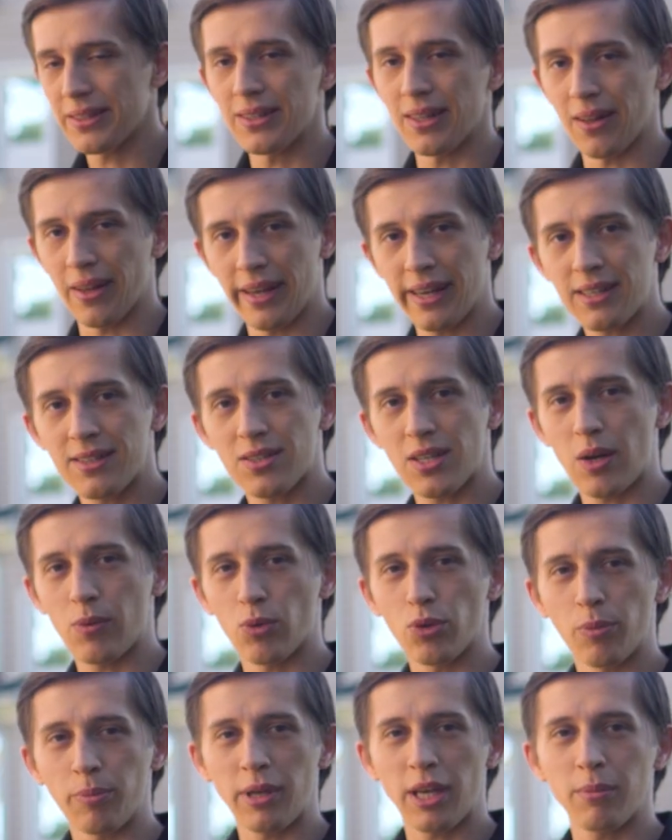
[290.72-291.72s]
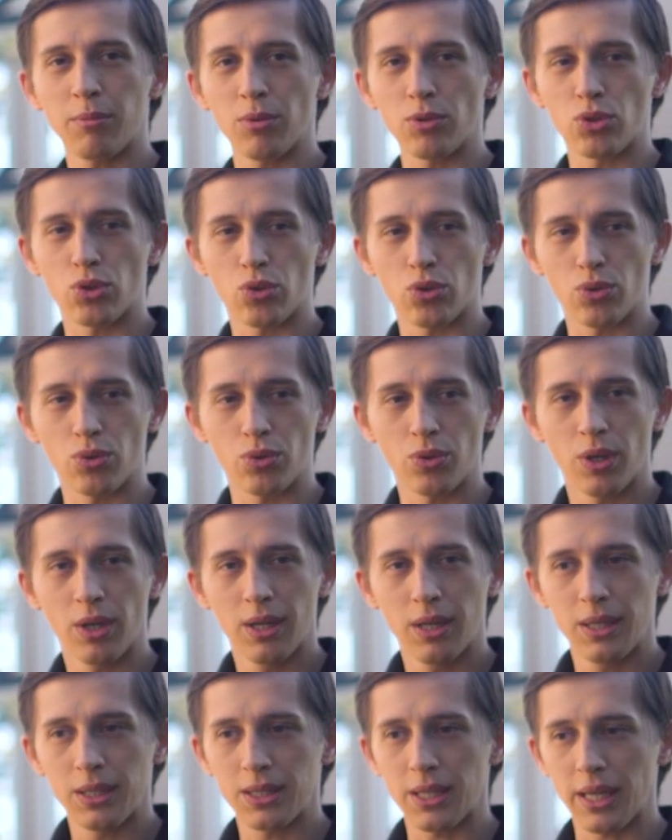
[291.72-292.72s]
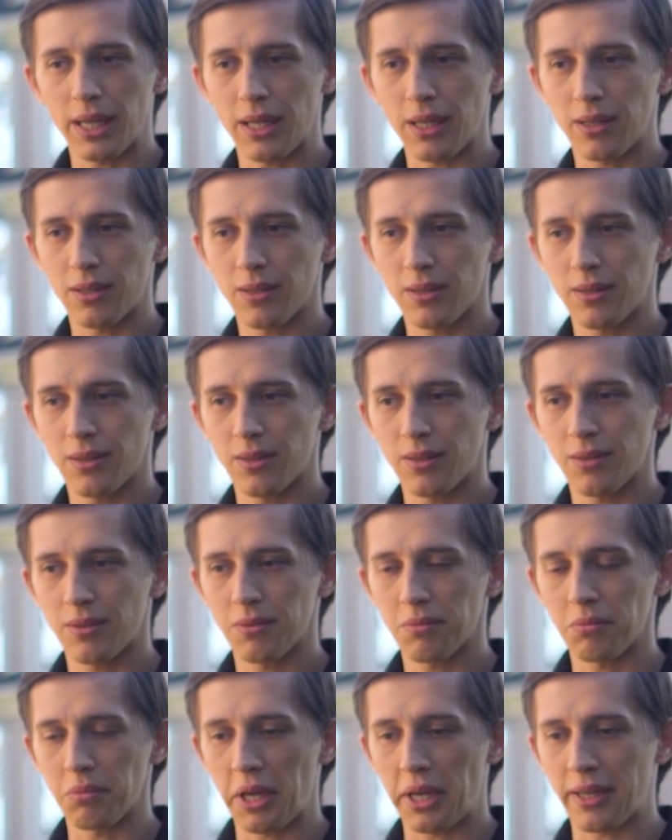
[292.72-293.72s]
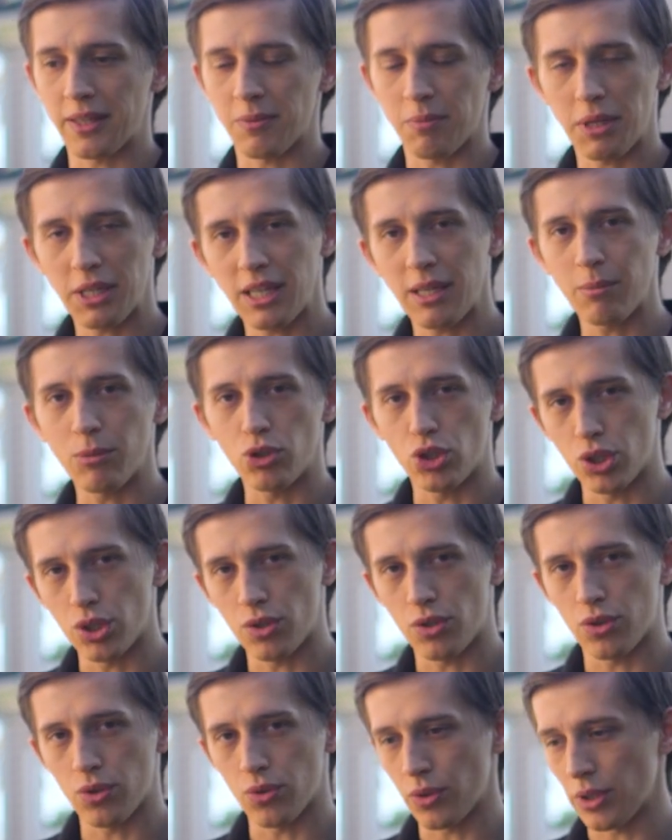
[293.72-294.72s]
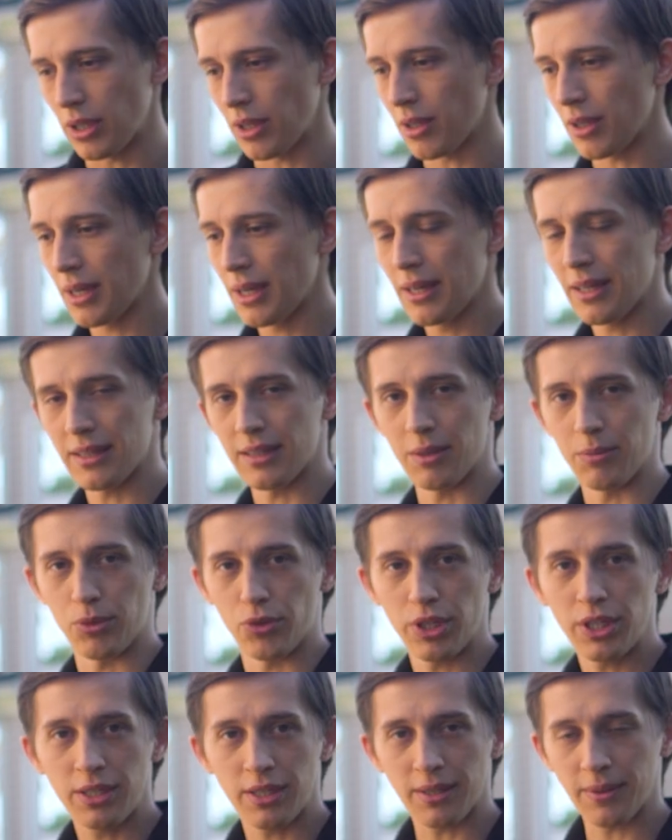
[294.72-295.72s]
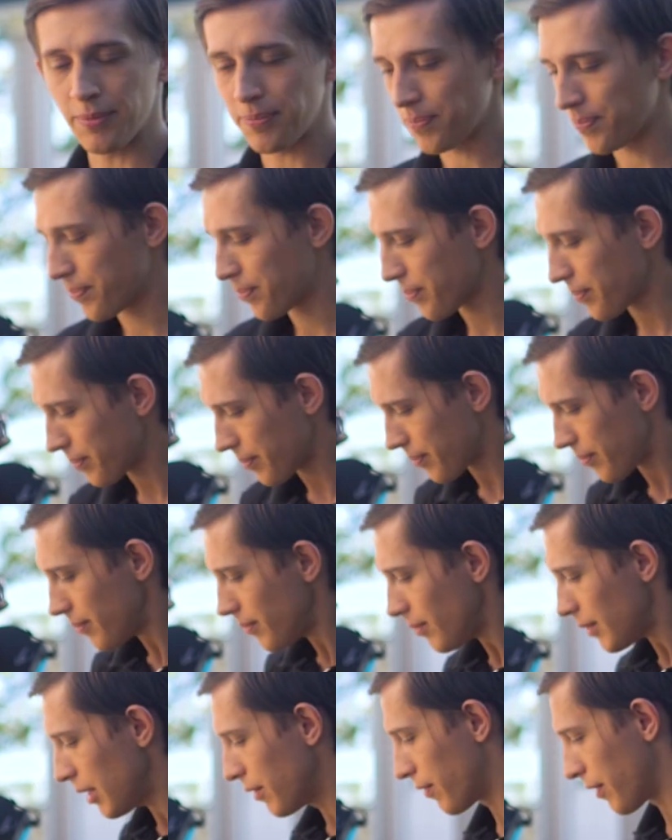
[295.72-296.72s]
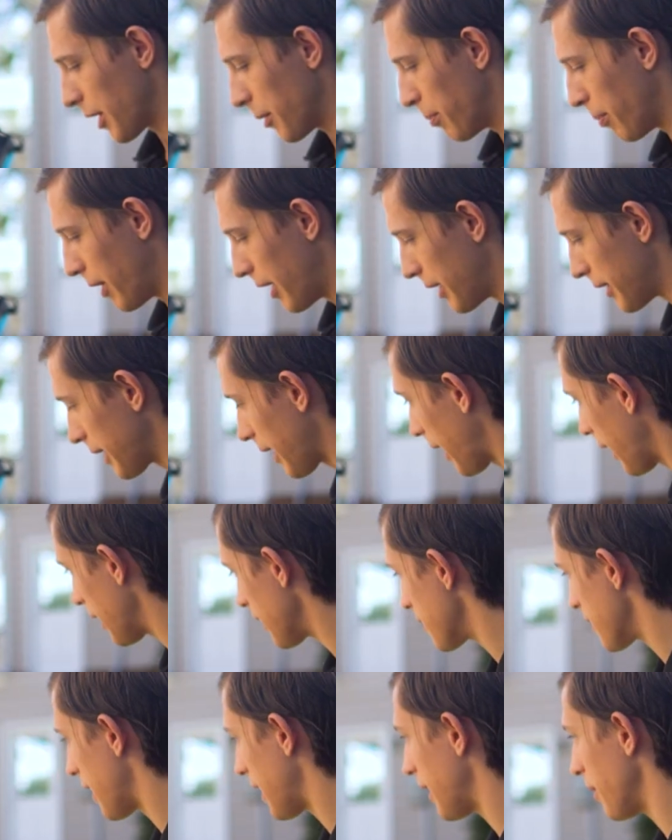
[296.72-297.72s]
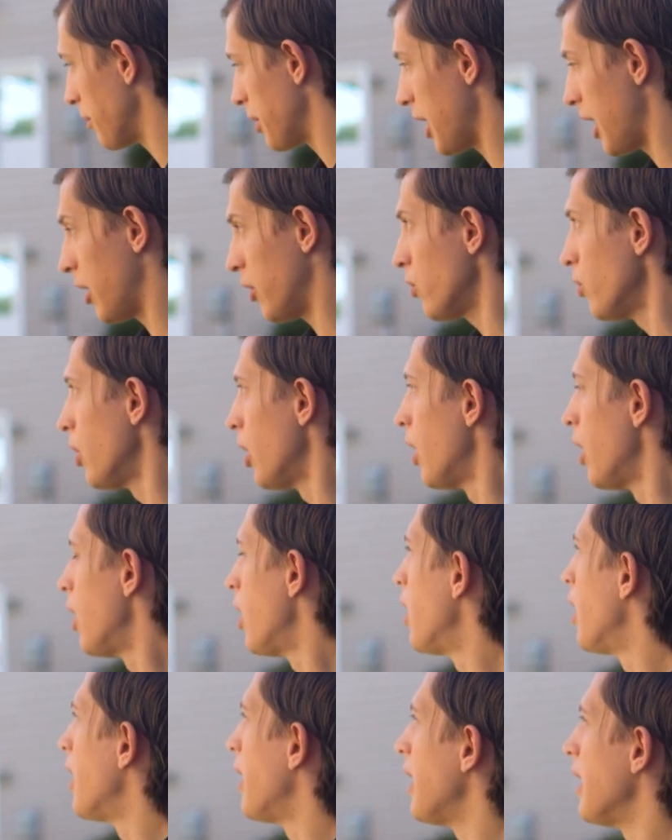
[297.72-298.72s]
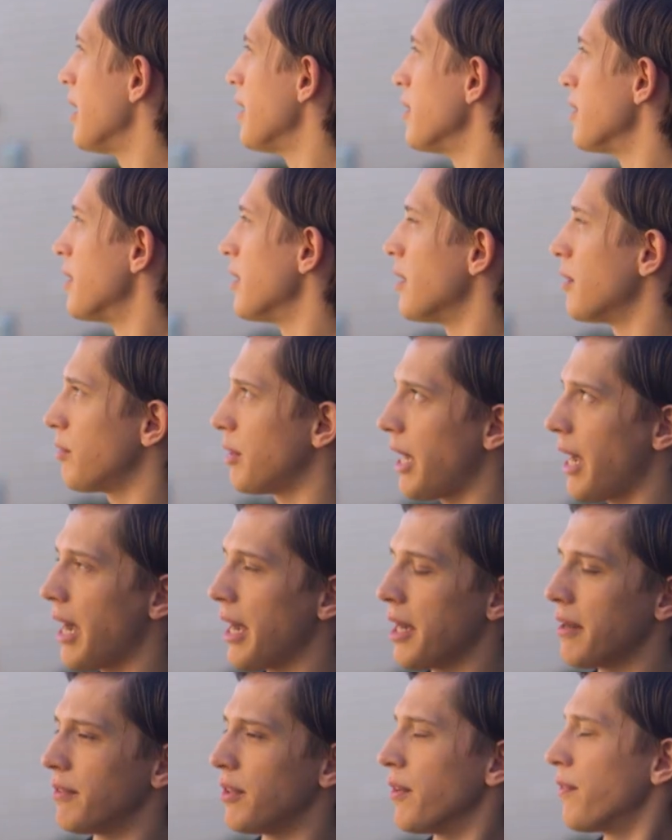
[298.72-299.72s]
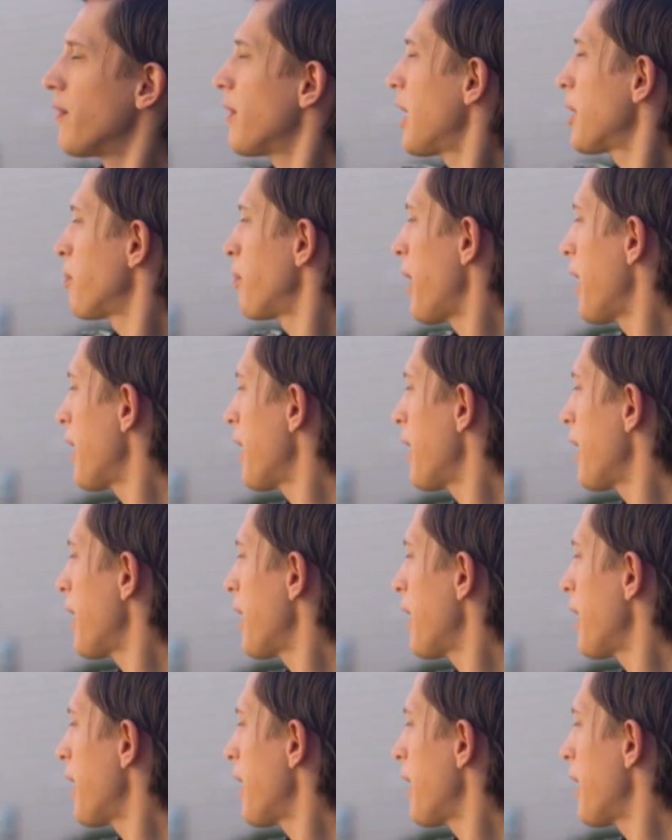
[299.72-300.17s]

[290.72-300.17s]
the legs, so I wouldn't be able to take like as many images during the meridian flip part as I am now. And yeah, I have the flat